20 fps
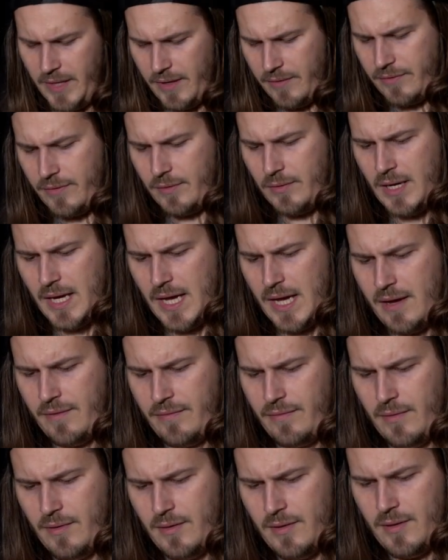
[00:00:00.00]
If you
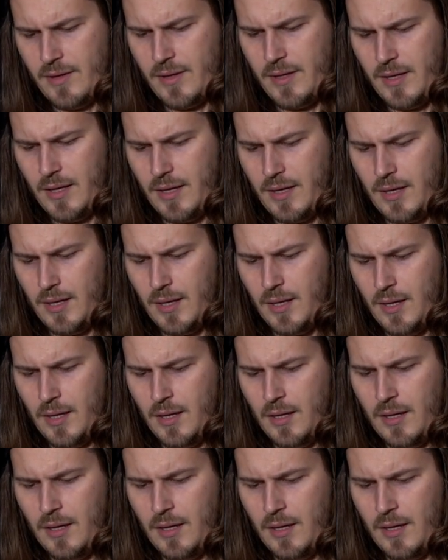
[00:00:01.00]
have the